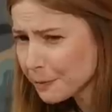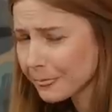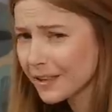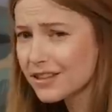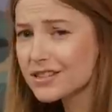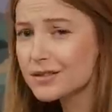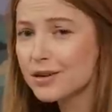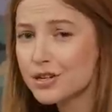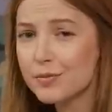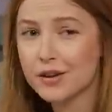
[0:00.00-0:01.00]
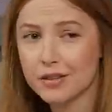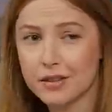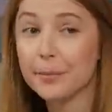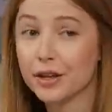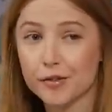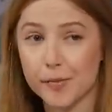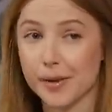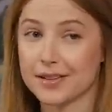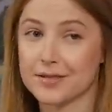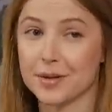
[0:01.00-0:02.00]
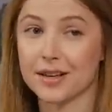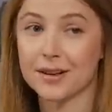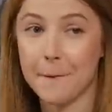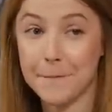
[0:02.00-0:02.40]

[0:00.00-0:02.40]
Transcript: Mm -hmm. This is much better than the milk from last week.